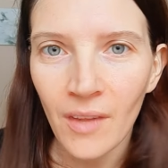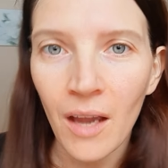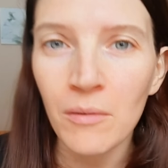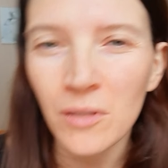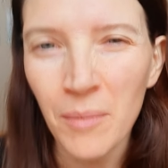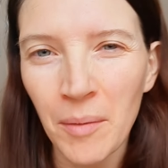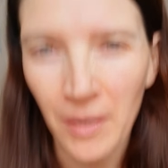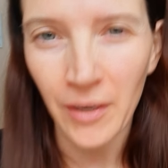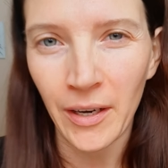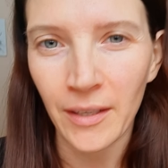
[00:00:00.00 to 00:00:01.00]
I was on my
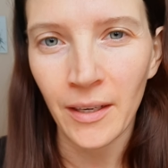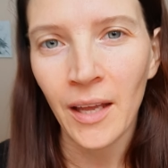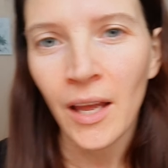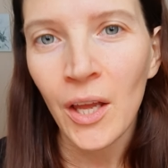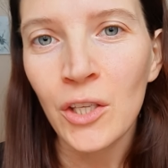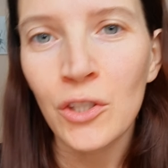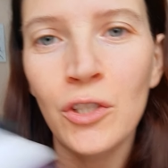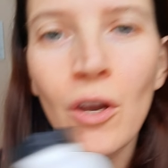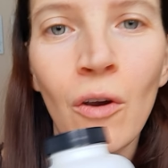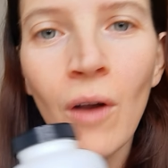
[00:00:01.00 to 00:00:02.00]
period.
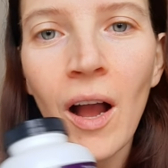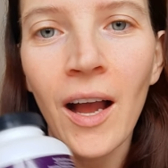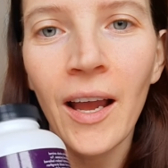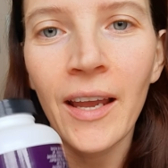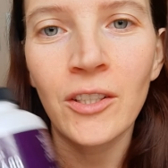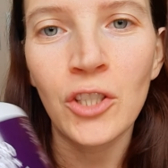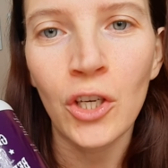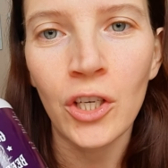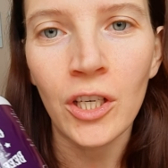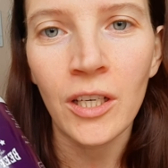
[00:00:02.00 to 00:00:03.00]
So I
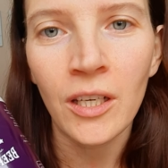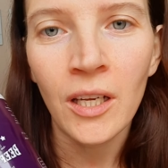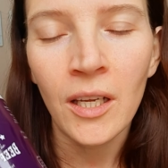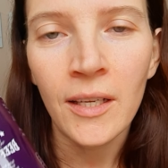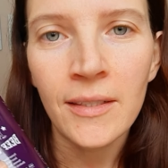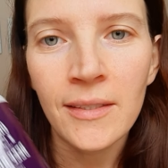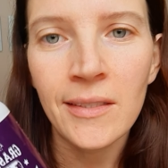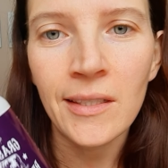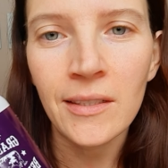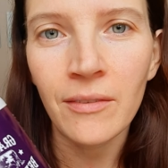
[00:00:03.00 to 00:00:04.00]
took
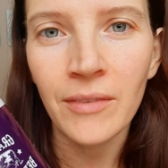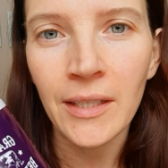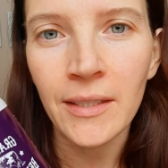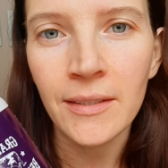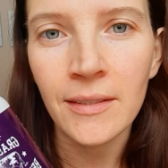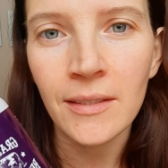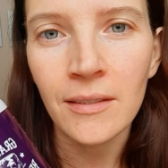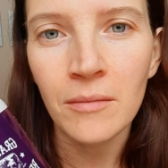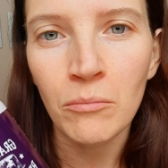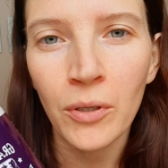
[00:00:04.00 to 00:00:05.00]
six of
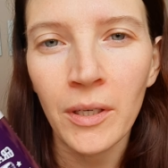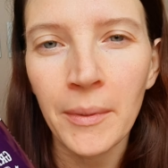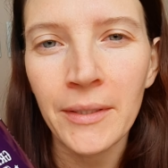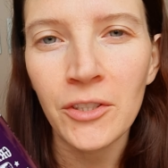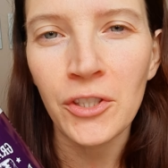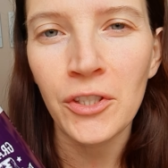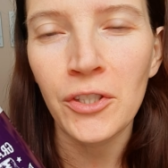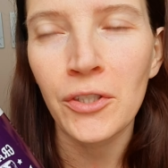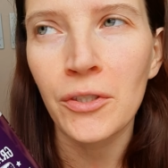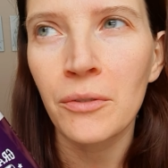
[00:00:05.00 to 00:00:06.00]
these pretty
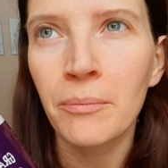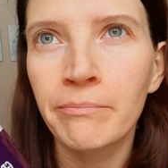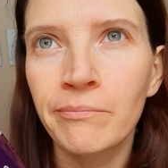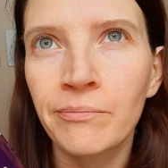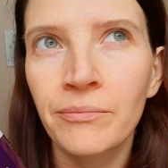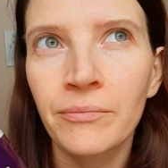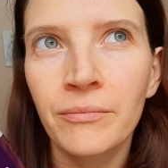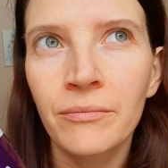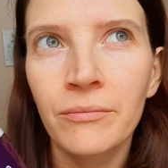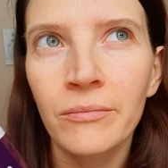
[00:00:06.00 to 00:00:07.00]
much
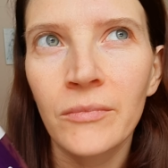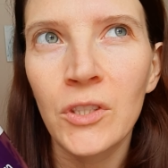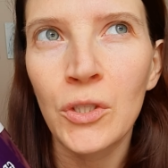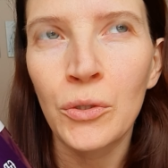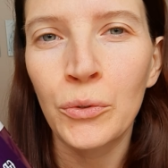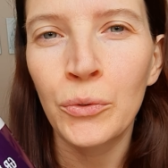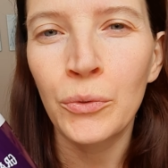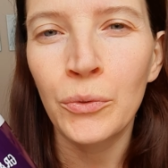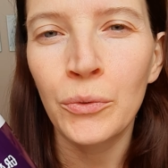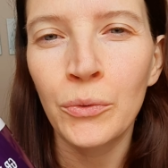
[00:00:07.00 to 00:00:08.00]

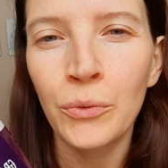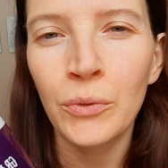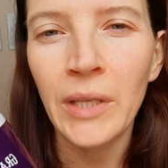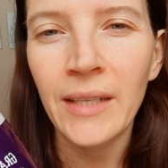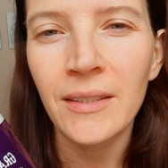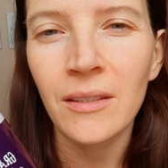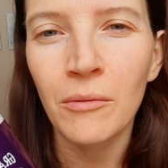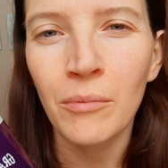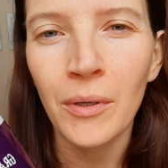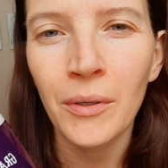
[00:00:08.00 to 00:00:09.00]
two days in
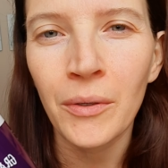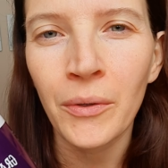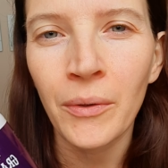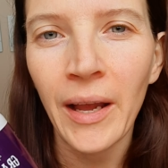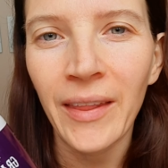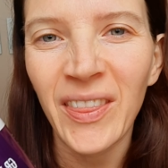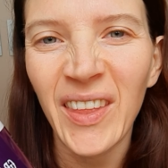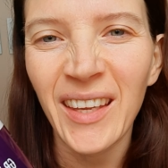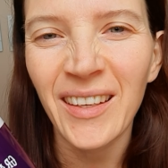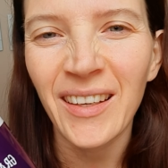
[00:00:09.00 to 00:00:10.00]
a row, I
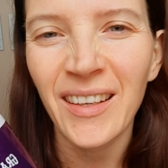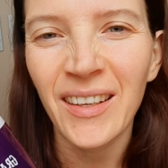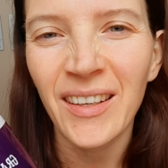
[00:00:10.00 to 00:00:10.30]
think.